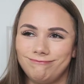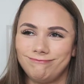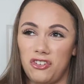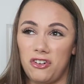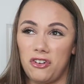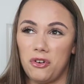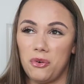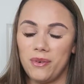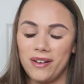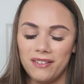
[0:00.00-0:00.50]

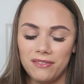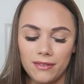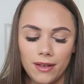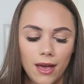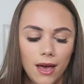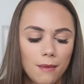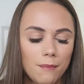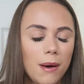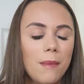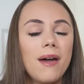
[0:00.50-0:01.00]
But
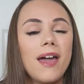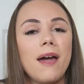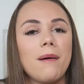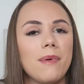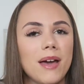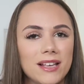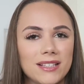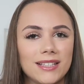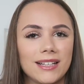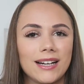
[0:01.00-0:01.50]
yeah,
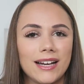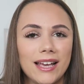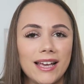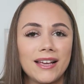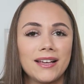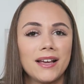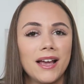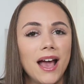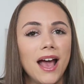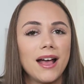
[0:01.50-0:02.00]

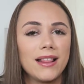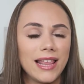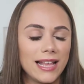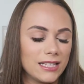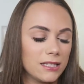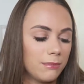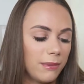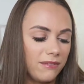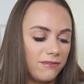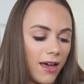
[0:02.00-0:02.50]
basically
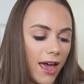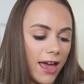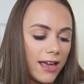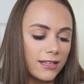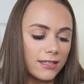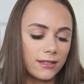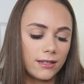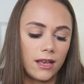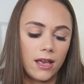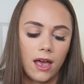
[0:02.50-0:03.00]
that's my
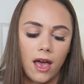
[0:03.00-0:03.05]
face.